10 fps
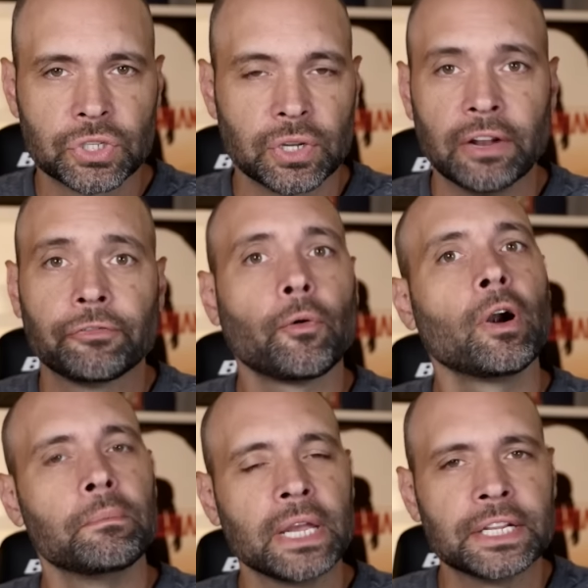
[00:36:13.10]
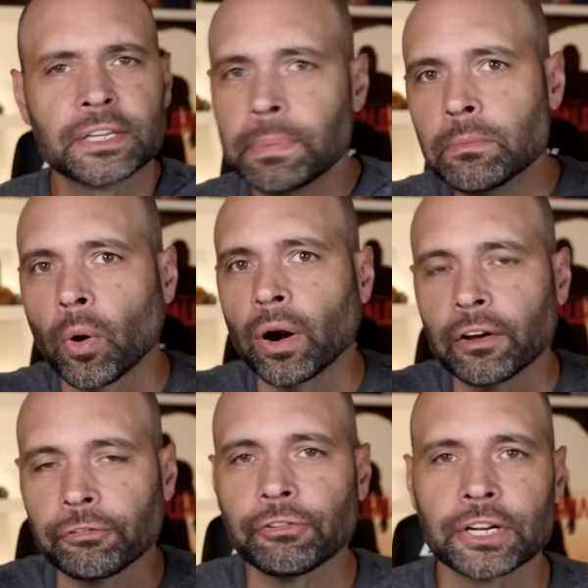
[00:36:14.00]
informed me to be more
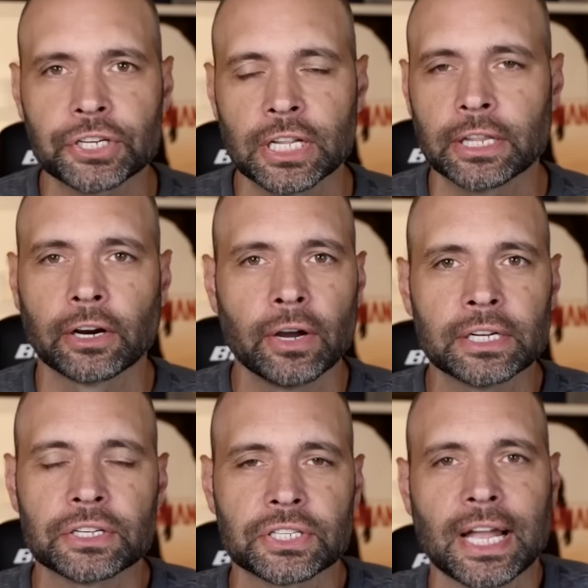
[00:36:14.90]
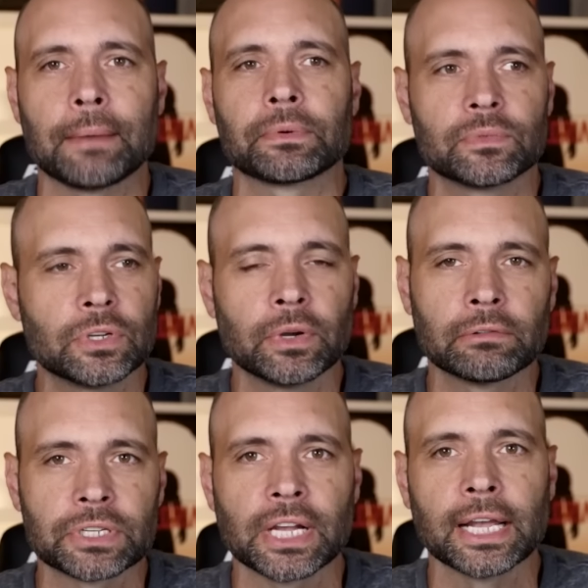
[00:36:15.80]
efficient. They're going to stop doing
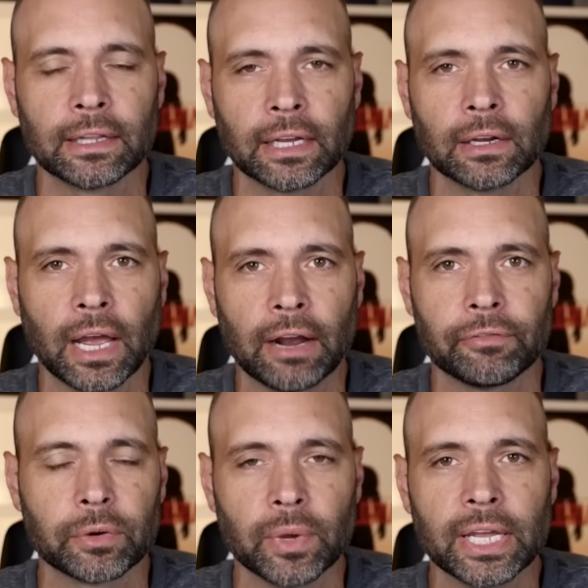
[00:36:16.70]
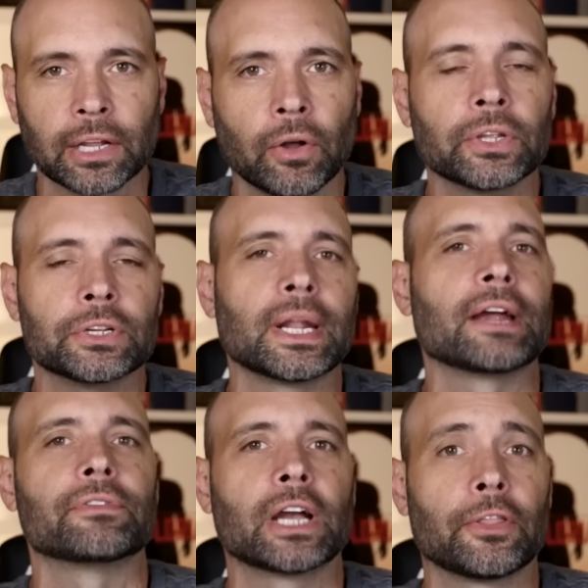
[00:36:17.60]
recycling every week and only do it
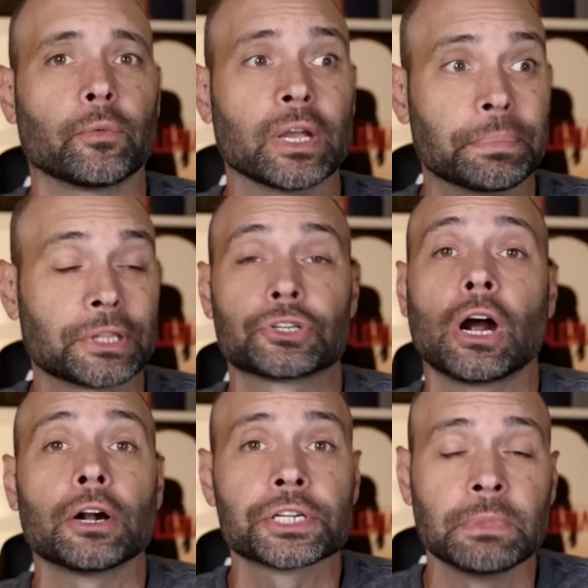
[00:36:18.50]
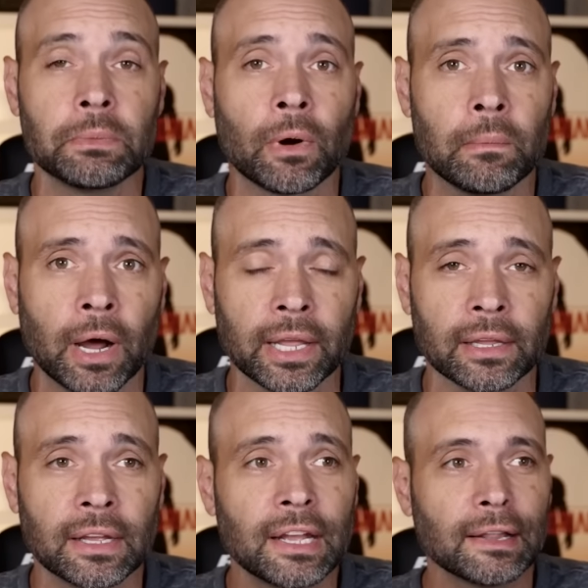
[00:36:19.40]
every other week, but they're charging me more
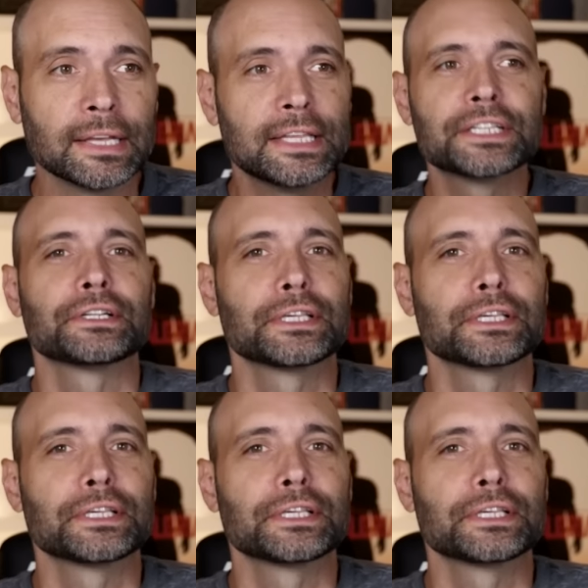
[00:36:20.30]
money. Like, these are